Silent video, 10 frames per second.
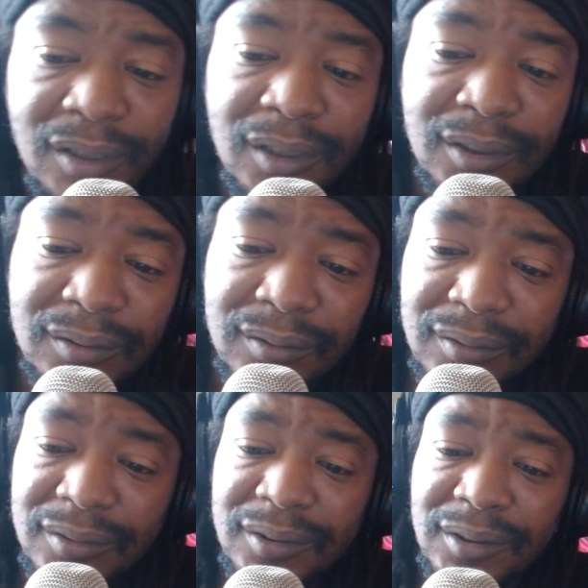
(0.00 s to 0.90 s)
Uh
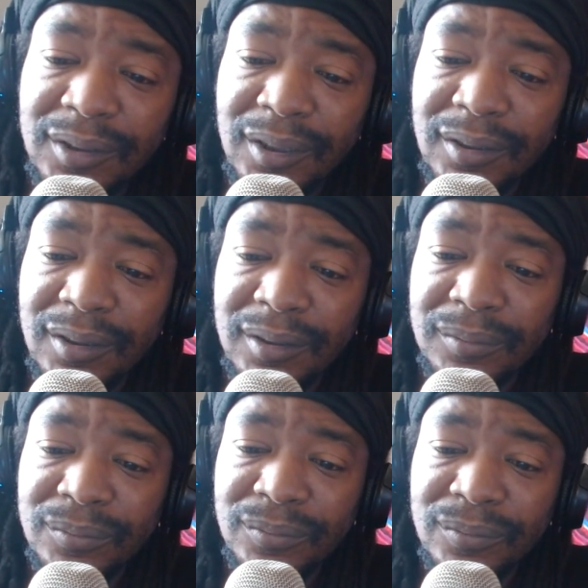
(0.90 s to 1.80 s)
let's say
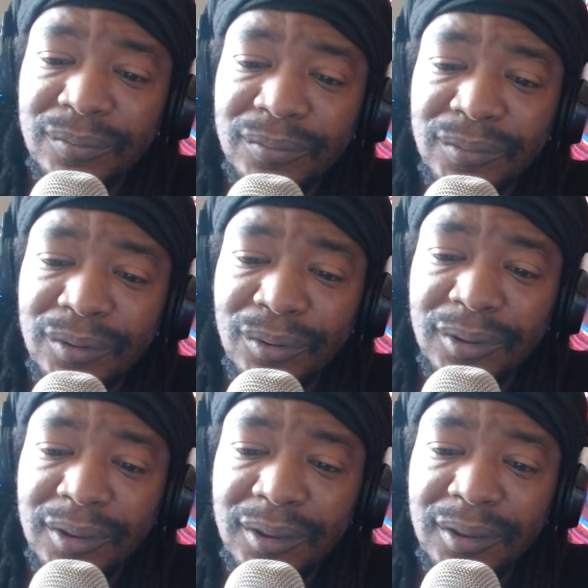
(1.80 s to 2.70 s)
um we
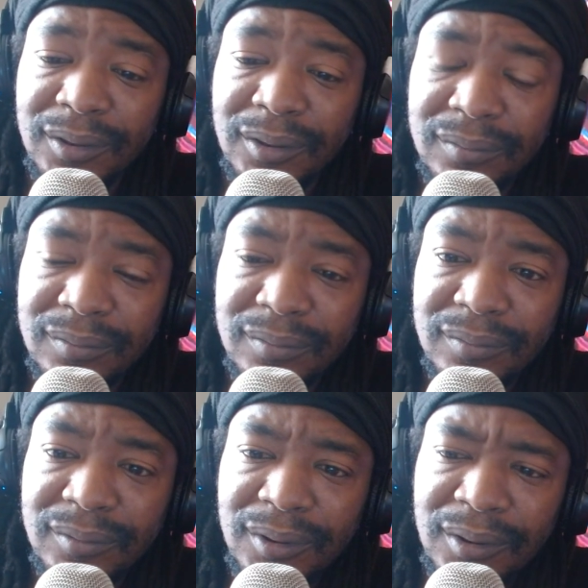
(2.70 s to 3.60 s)
doing a uh
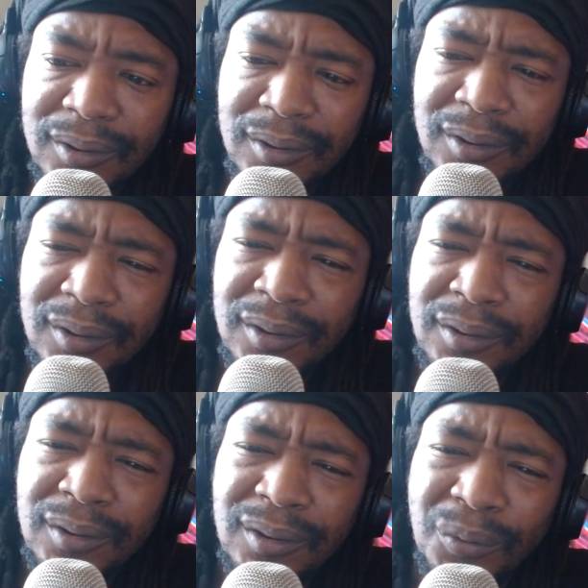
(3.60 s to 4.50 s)

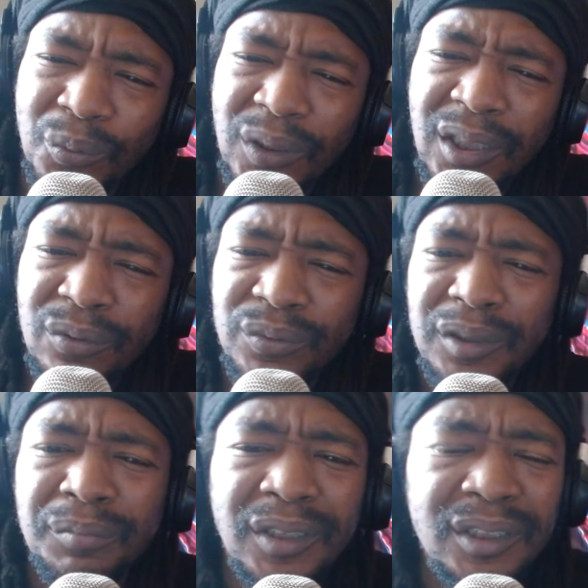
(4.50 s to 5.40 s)
a weed
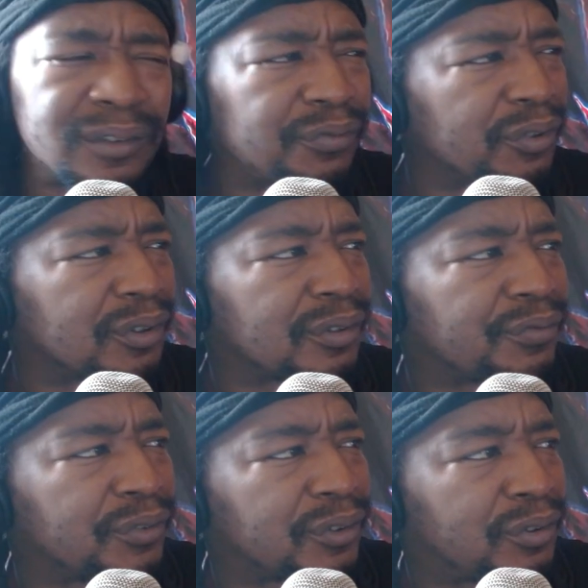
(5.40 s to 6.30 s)
remix for,
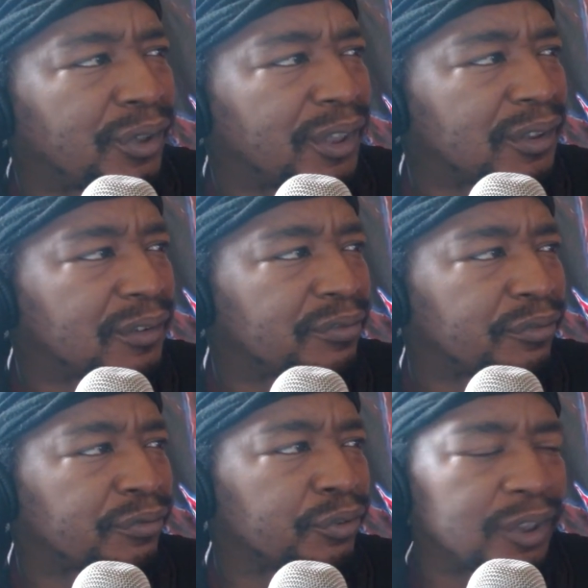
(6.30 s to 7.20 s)
for Drake's
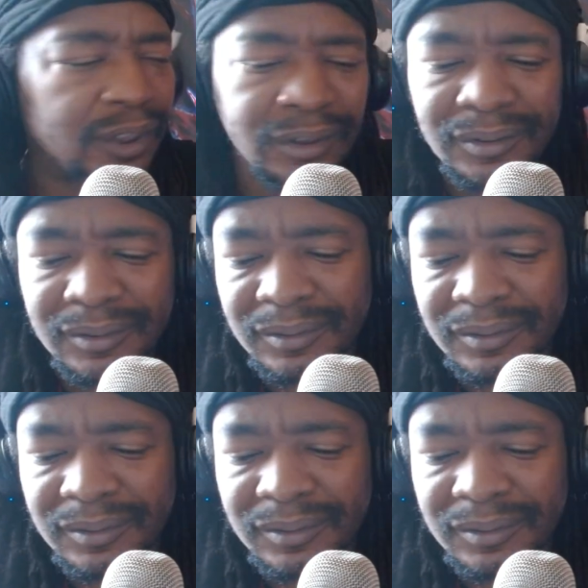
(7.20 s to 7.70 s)
for free.